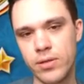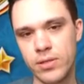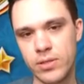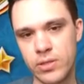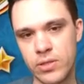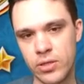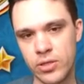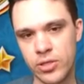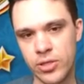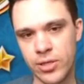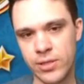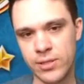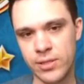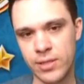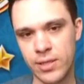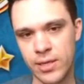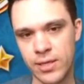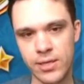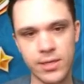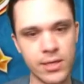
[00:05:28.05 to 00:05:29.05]
such as
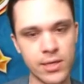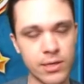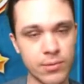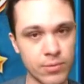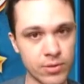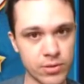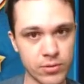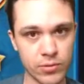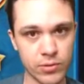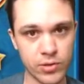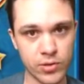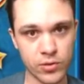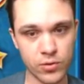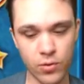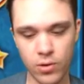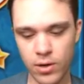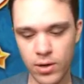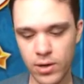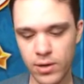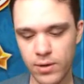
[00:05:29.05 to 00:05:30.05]
like Kingdom Hearts 3
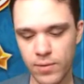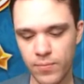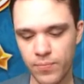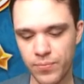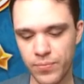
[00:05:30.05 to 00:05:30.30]
Sora,